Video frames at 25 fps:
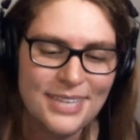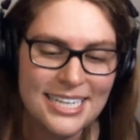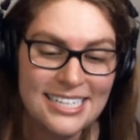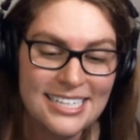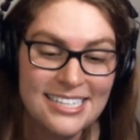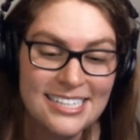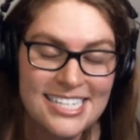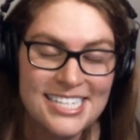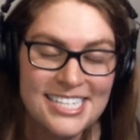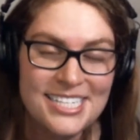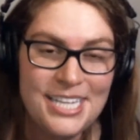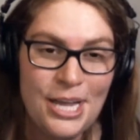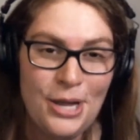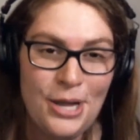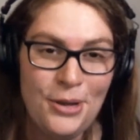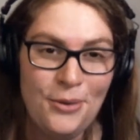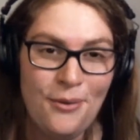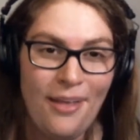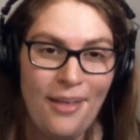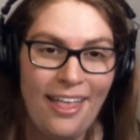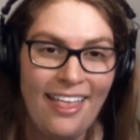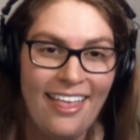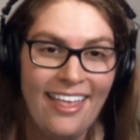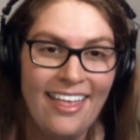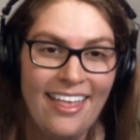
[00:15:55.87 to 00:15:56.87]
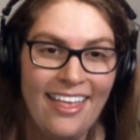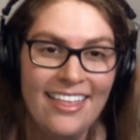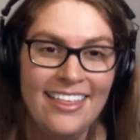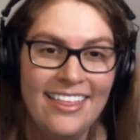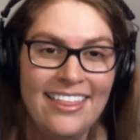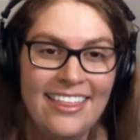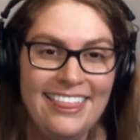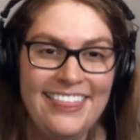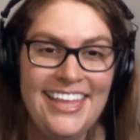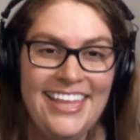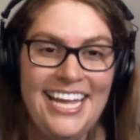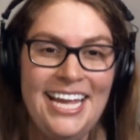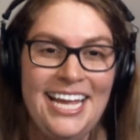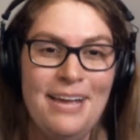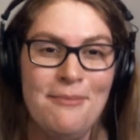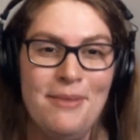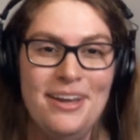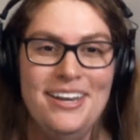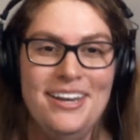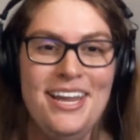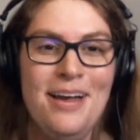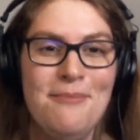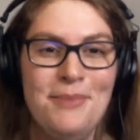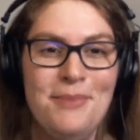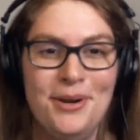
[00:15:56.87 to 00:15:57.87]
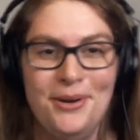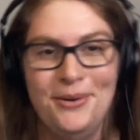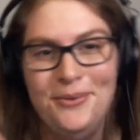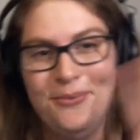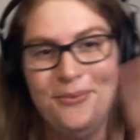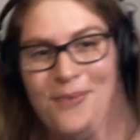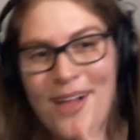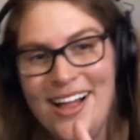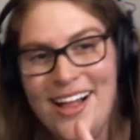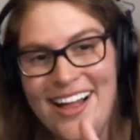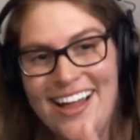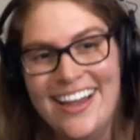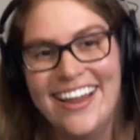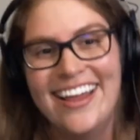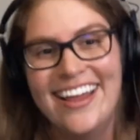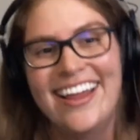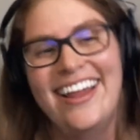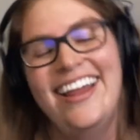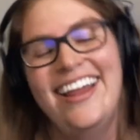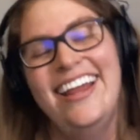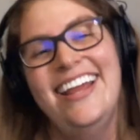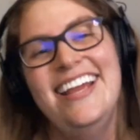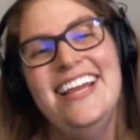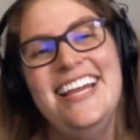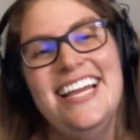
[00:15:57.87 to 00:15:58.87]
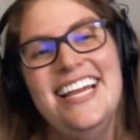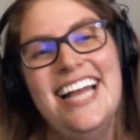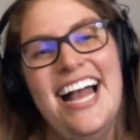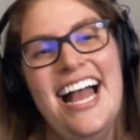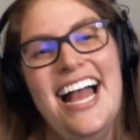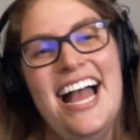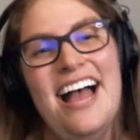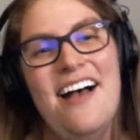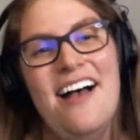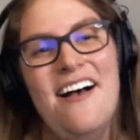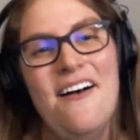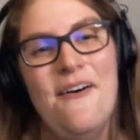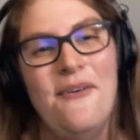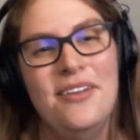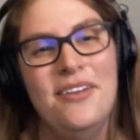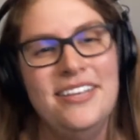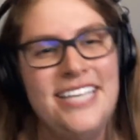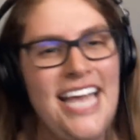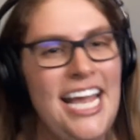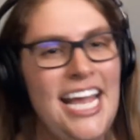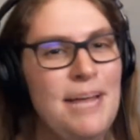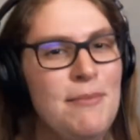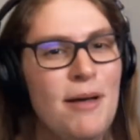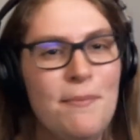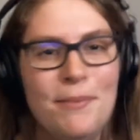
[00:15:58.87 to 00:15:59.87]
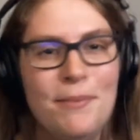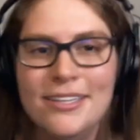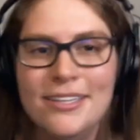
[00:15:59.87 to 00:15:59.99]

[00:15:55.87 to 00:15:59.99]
So, theme number 1 came up a